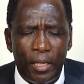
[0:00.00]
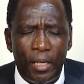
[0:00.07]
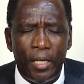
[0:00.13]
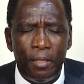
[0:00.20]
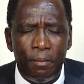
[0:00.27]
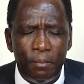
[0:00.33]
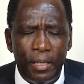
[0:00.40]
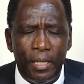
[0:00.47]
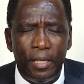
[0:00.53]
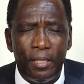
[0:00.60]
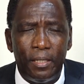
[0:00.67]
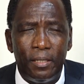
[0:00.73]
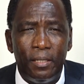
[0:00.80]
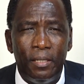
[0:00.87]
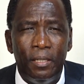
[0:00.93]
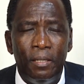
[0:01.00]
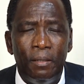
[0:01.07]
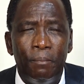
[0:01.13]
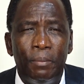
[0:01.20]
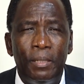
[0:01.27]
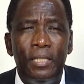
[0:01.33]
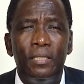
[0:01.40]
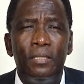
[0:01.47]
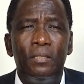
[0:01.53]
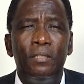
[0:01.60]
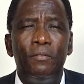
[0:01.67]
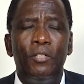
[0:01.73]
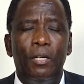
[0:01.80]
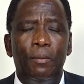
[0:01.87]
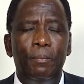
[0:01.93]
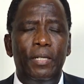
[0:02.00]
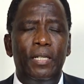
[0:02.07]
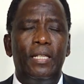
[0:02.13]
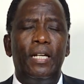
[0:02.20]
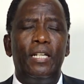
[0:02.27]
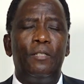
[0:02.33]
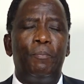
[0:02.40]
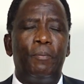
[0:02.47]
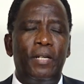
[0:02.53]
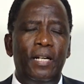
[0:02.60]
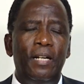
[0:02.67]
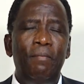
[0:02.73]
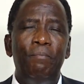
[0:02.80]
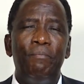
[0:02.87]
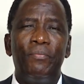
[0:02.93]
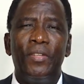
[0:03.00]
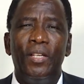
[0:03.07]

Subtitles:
Amen. Please, if you have made that prayer,